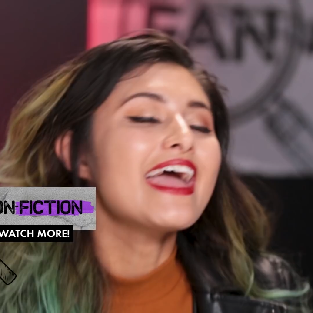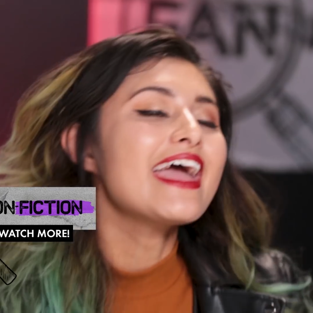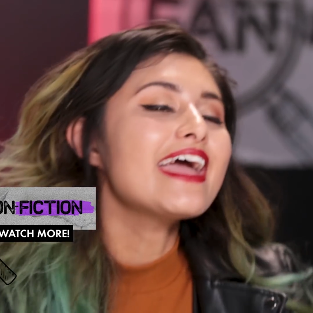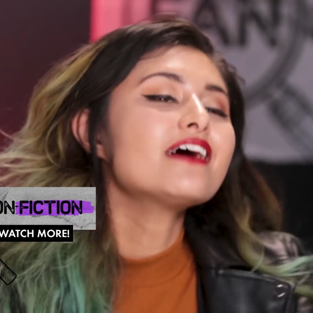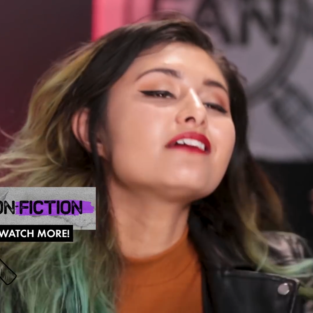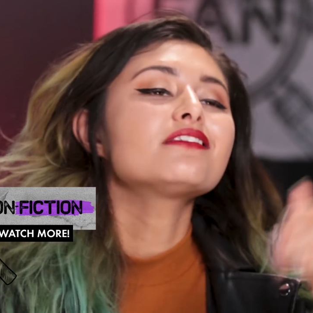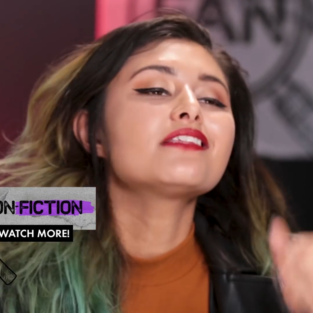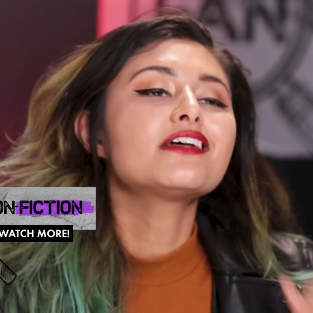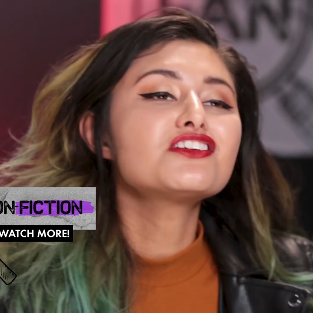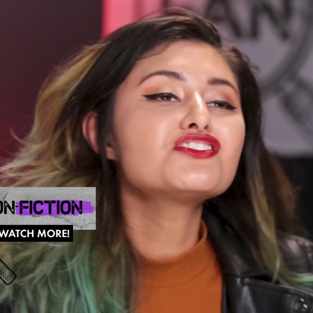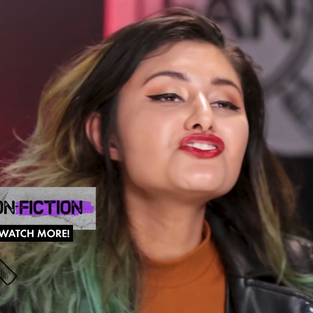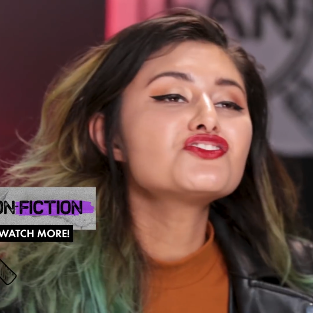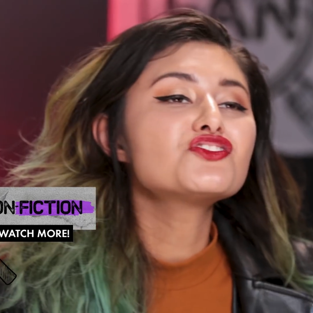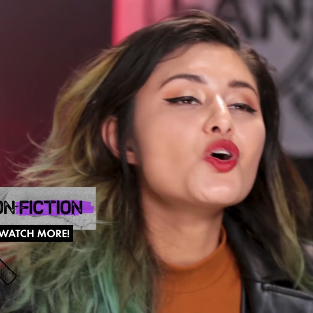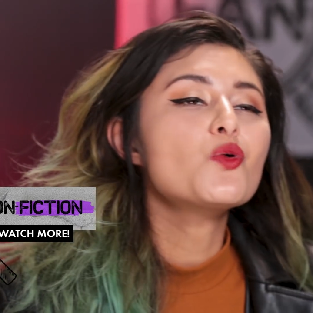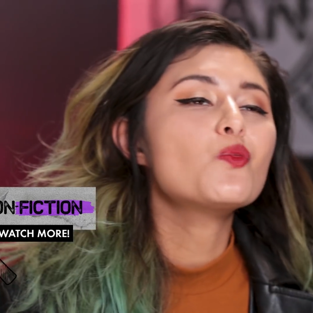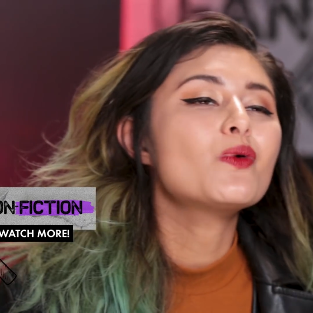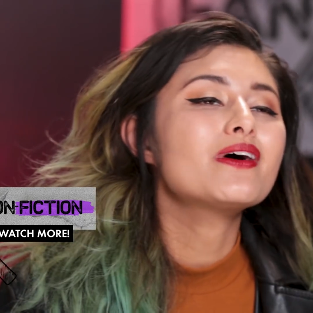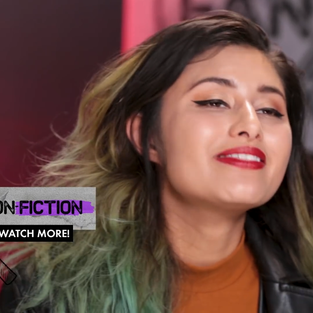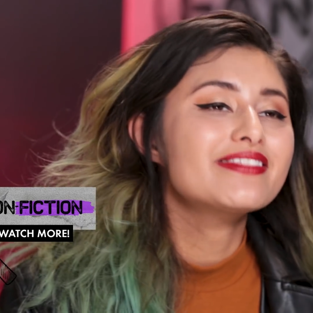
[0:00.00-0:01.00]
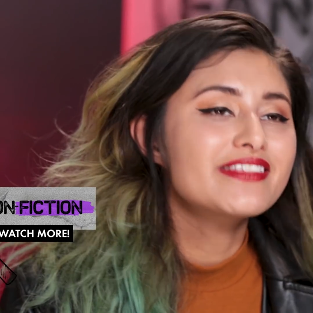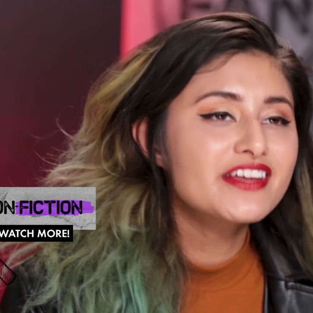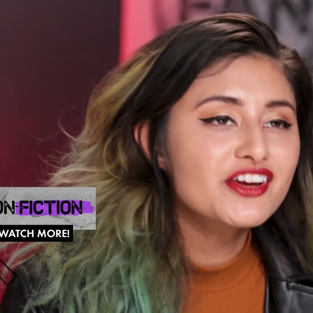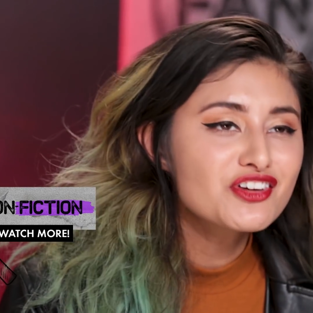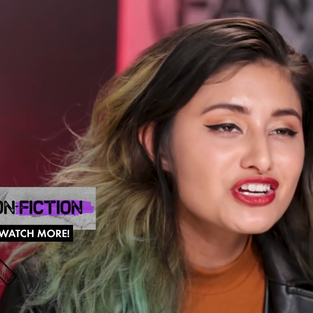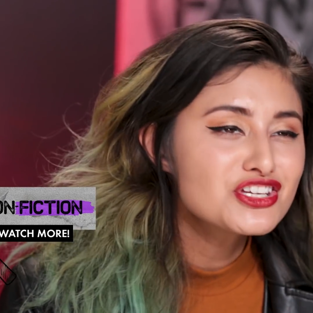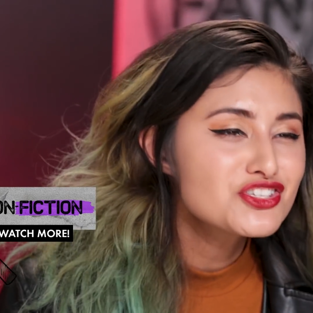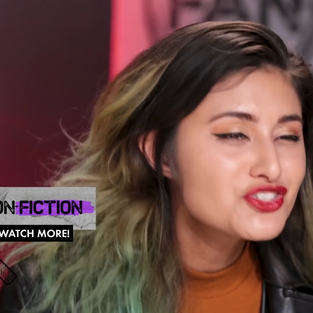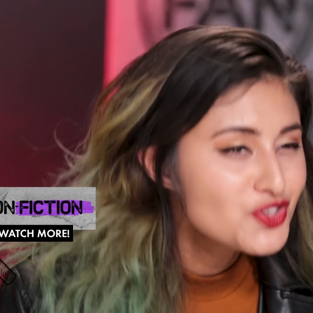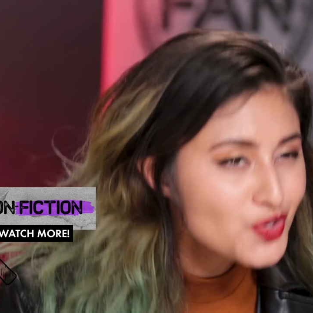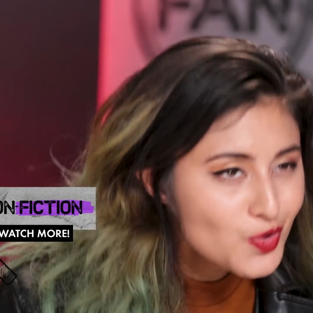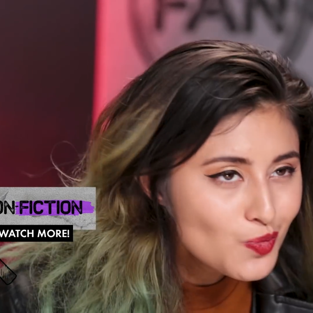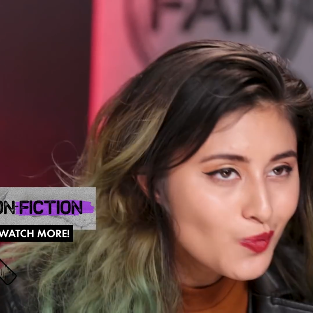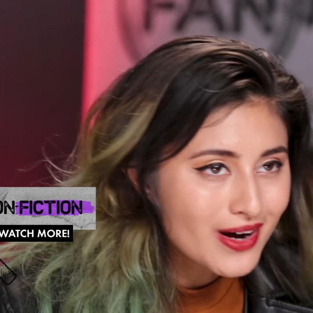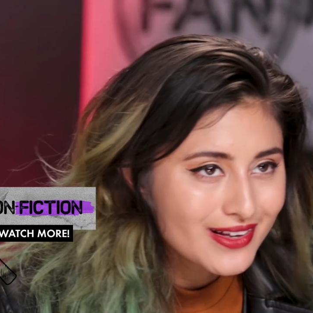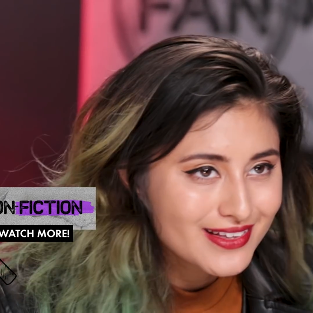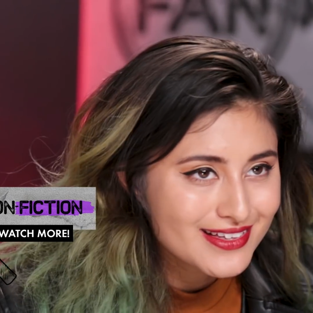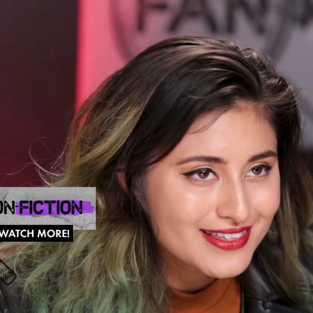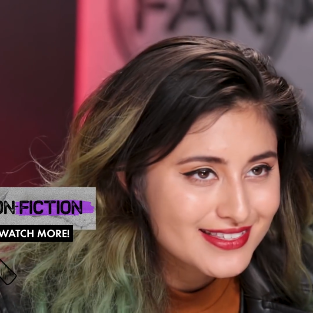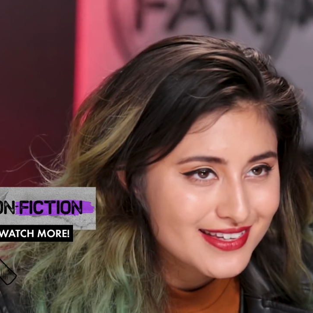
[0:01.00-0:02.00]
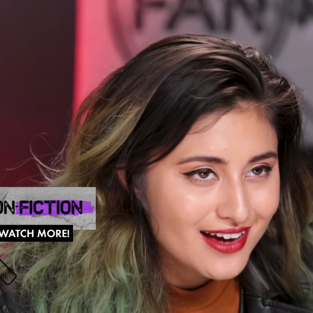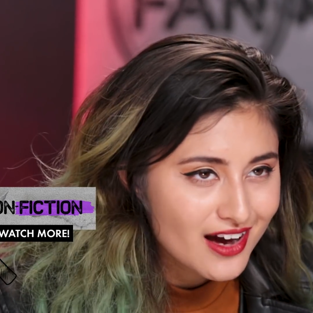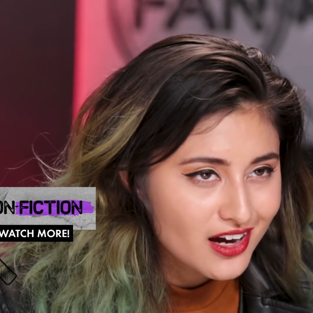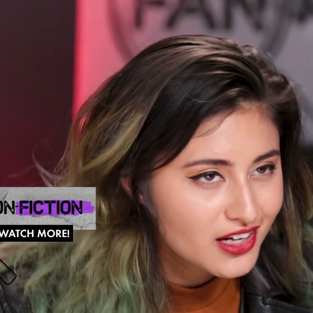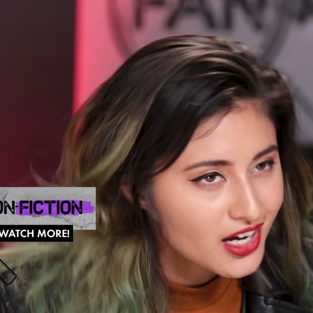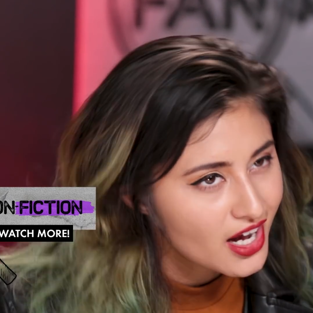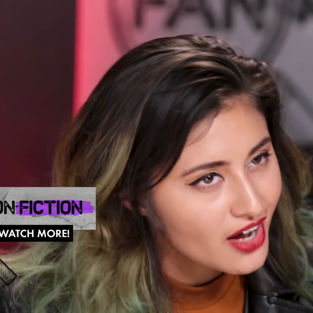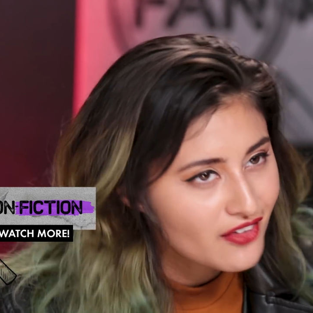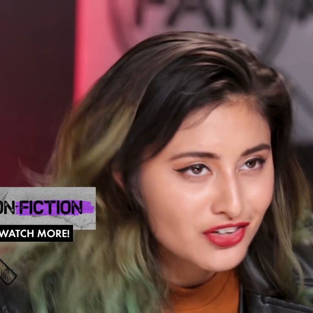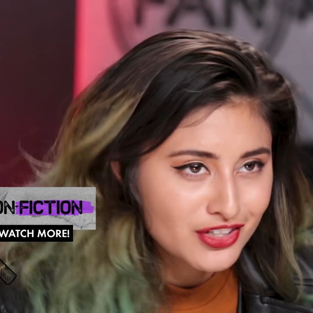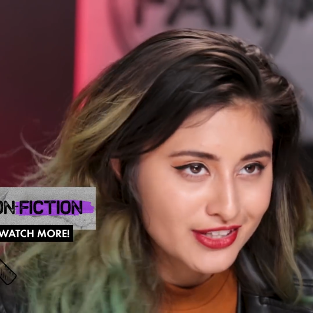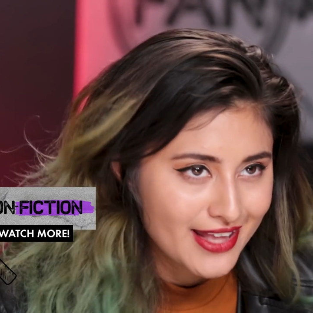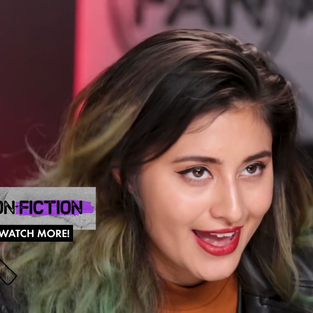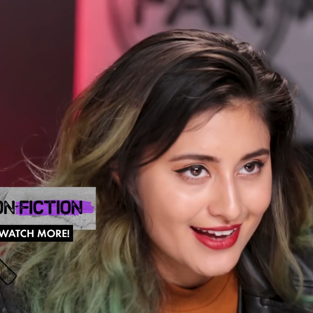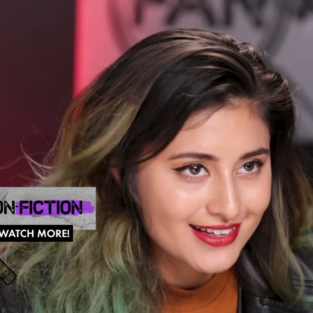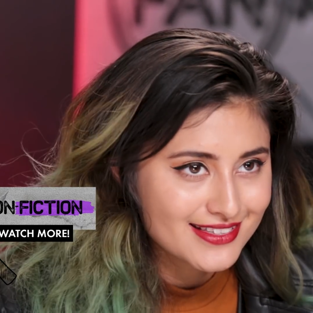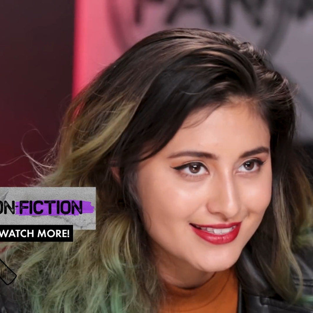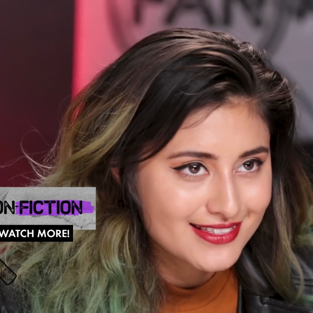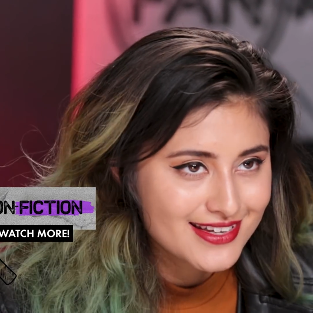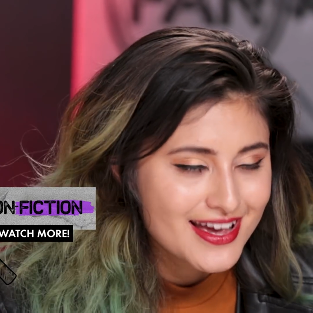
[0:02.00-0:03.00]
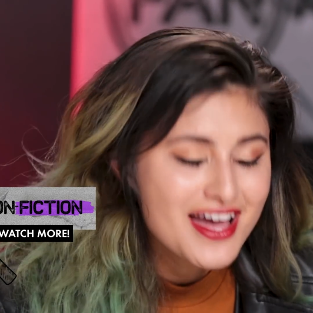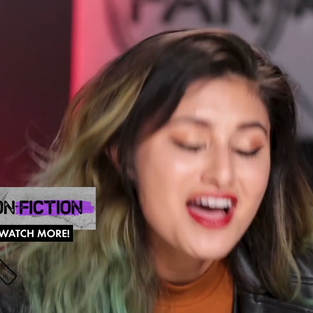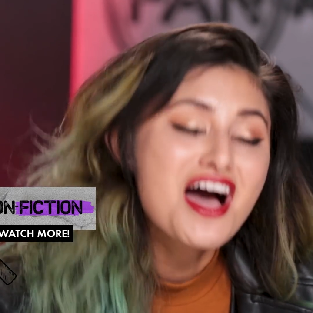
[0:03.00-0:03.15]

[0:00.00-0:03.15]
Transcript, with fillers: And let us know what theories you want us to uncover next.